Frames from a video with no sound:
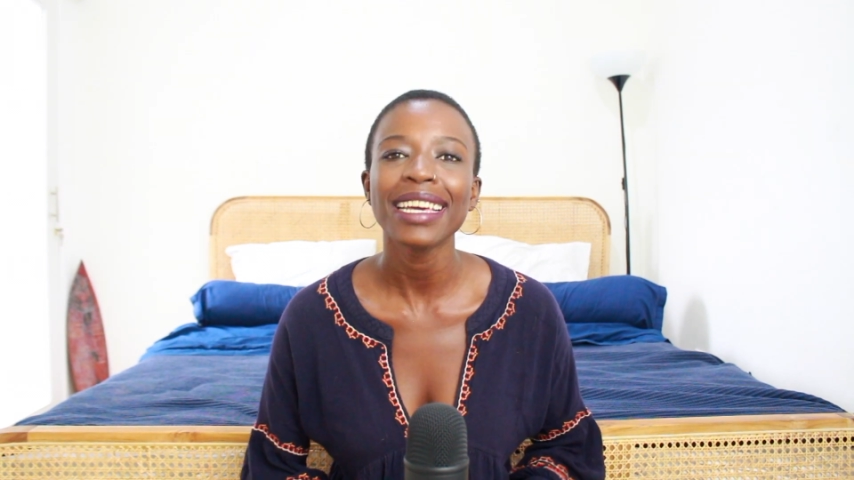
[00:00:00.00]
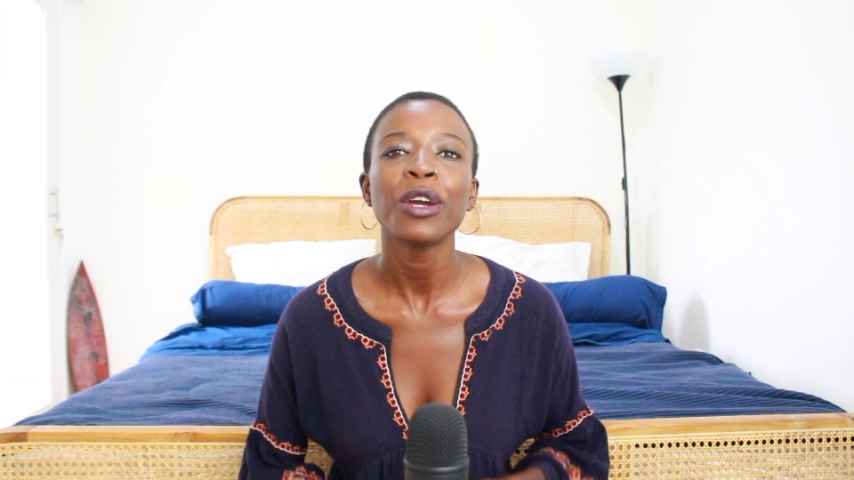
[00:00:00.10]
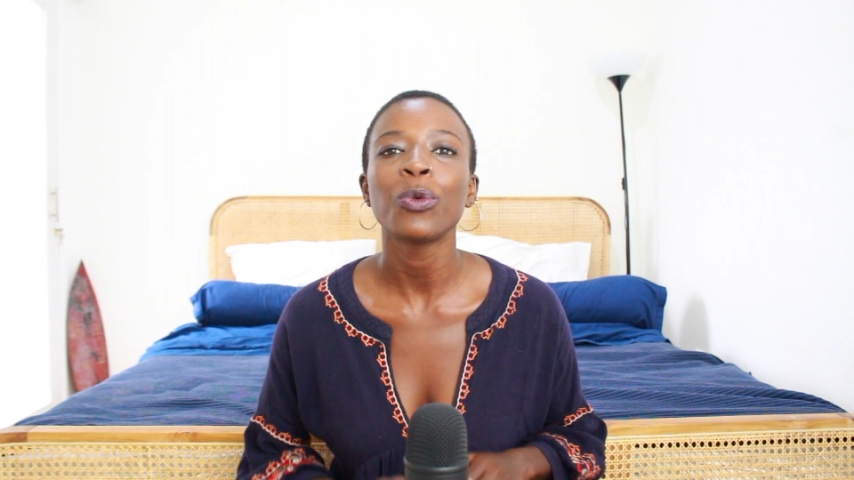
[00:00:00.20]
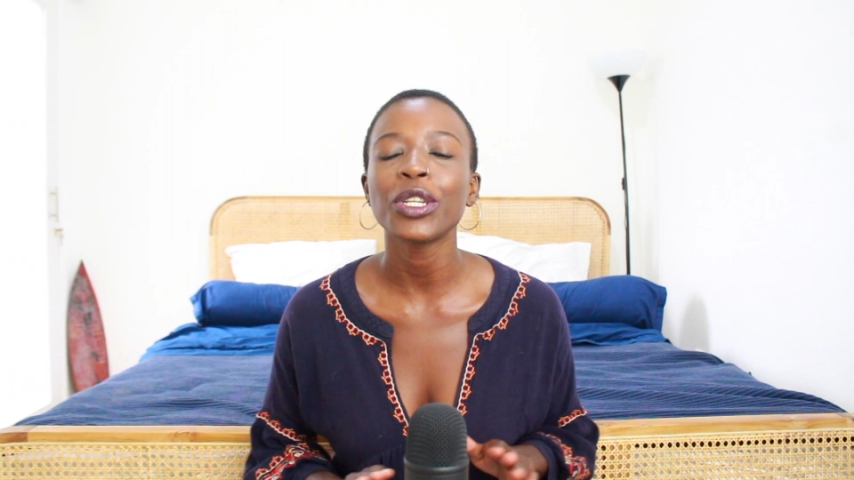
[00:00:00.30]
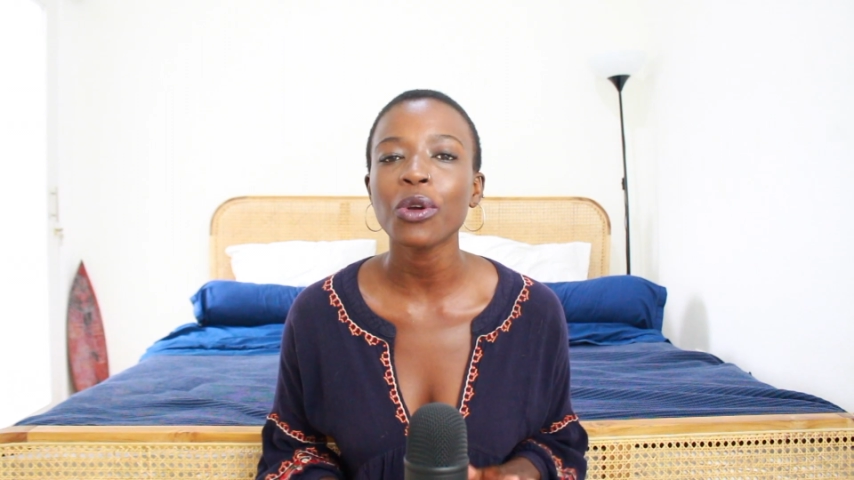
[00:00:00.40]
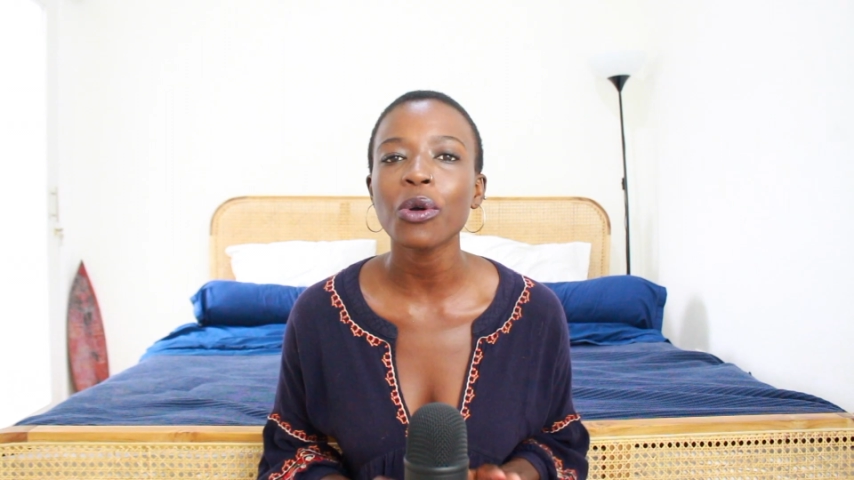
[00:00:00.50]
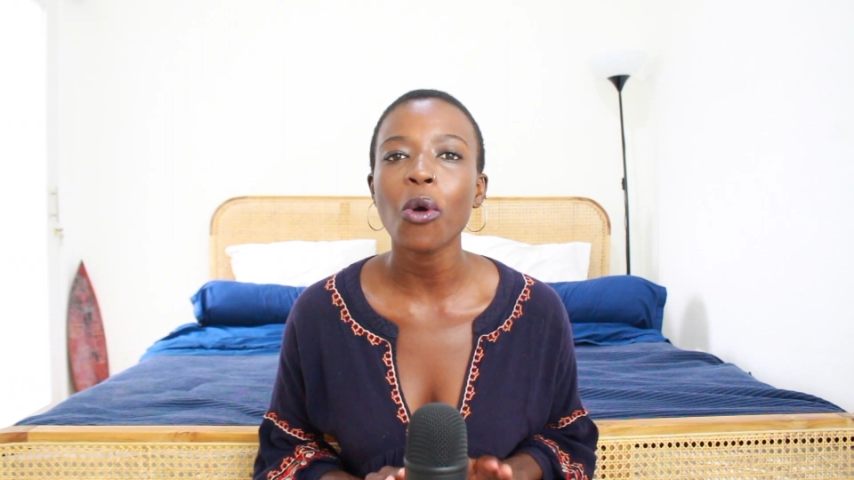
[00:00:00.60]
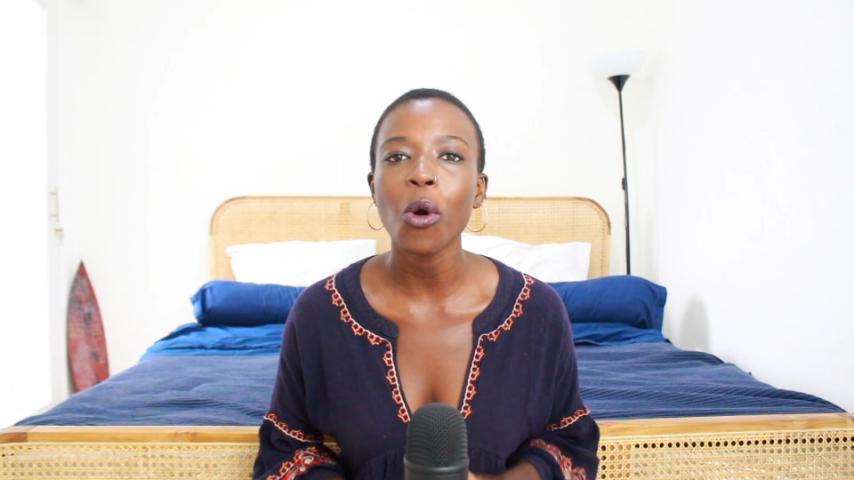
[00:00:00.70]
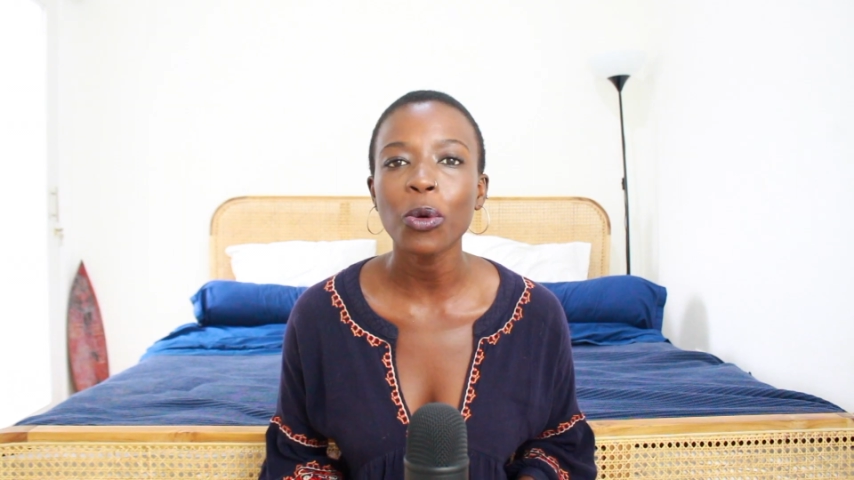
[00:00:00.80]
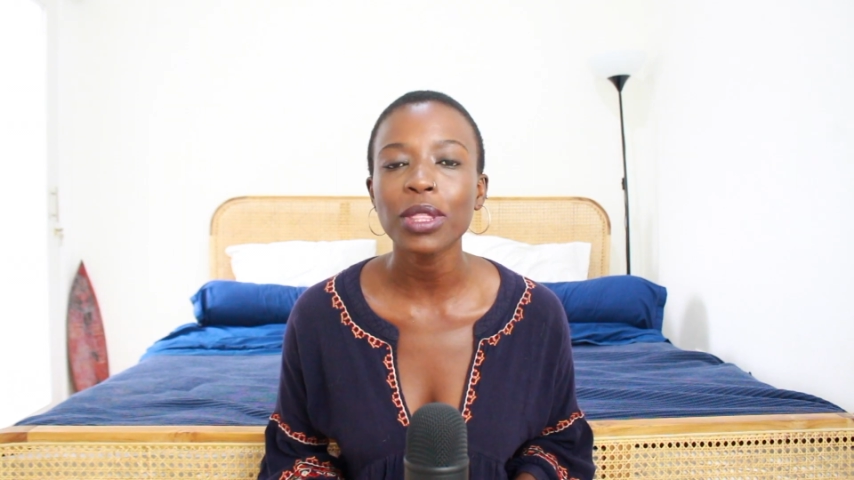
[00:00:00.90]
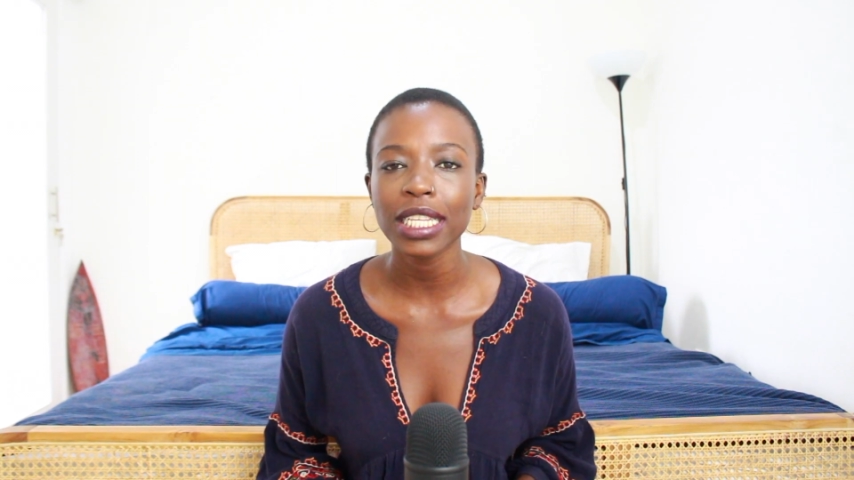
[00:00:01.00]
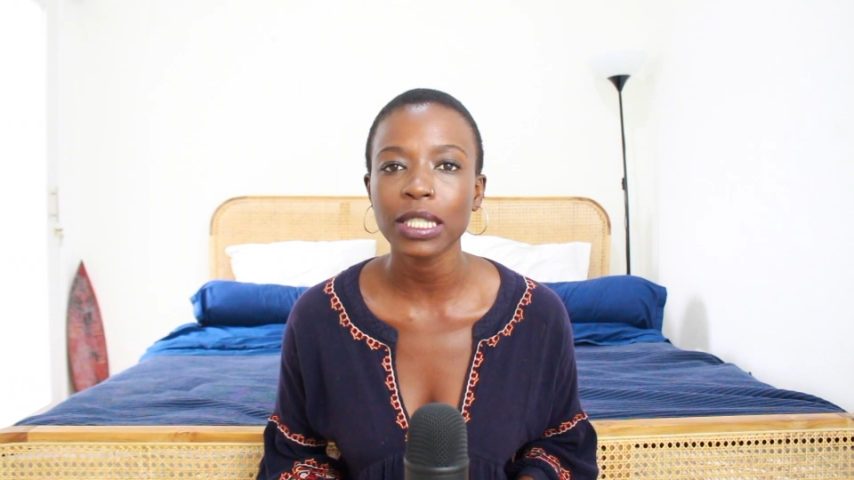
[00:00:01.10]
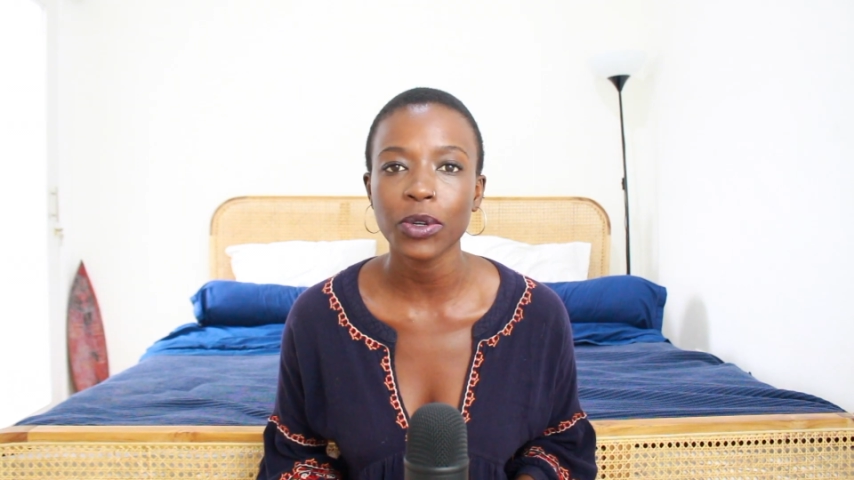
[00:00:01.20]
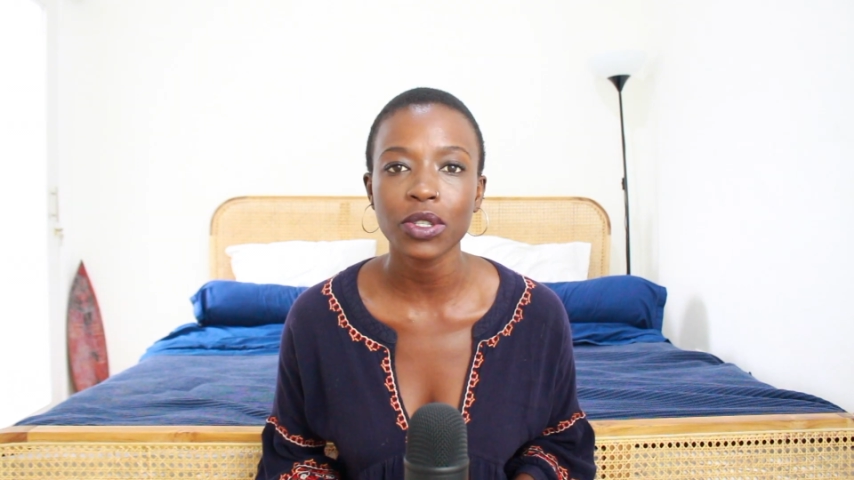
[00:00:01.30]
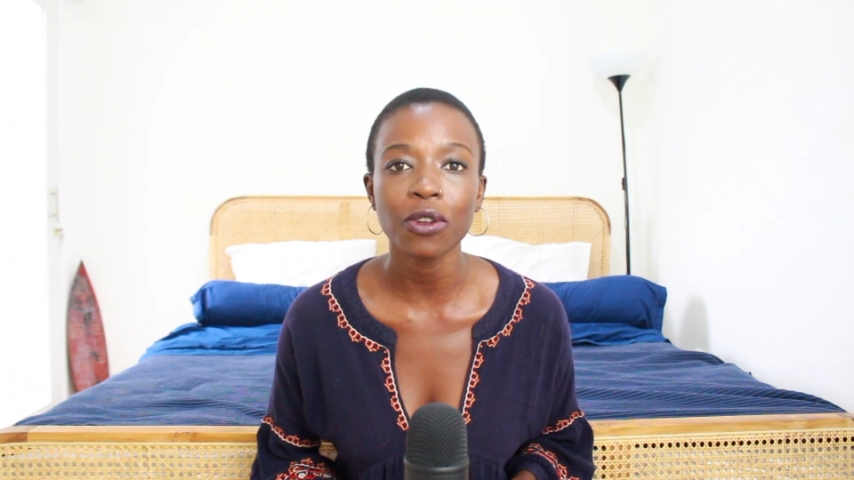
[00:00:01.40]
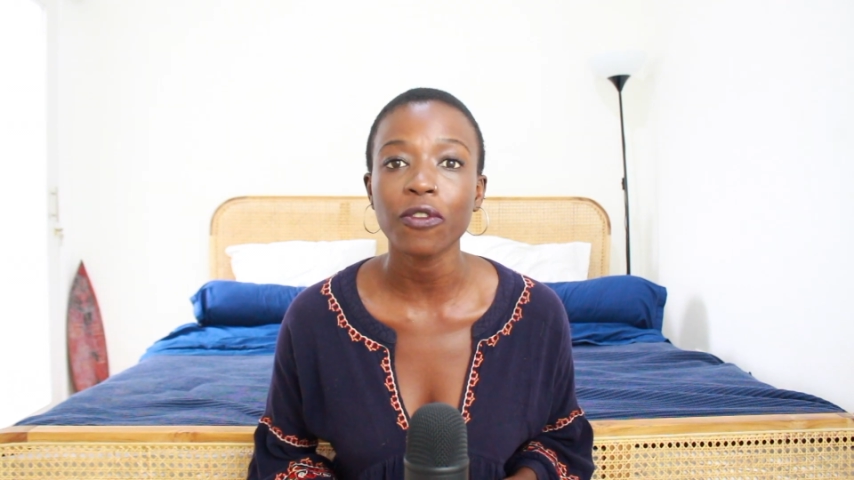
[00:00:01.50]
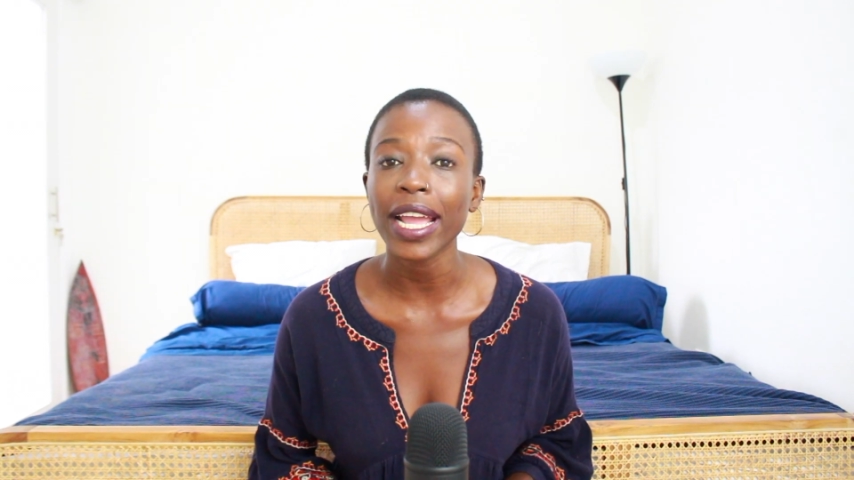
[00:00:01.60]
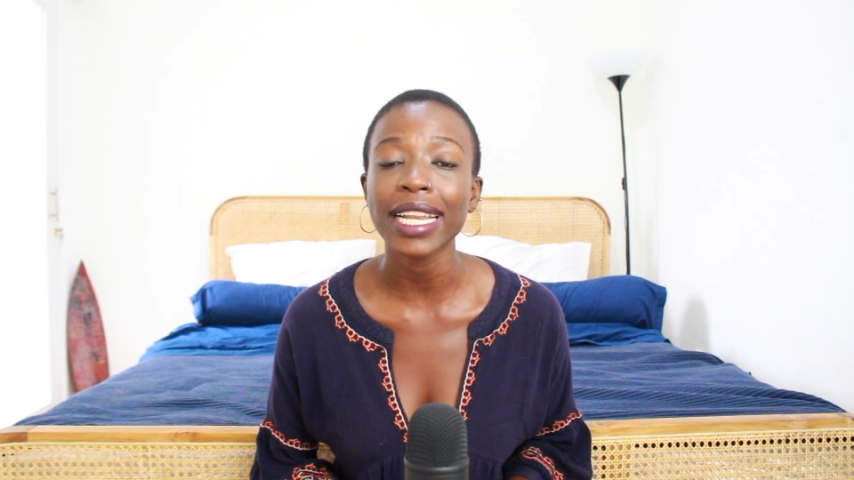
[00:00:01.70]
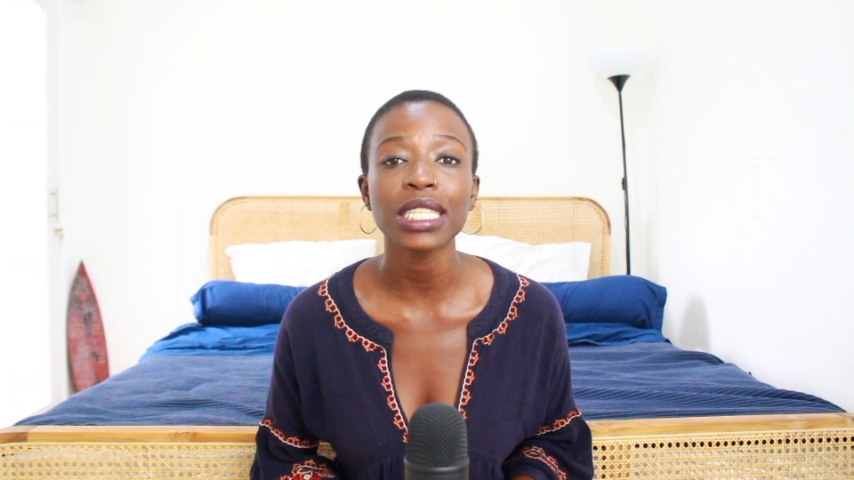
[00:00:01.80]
we talk all things personal finance,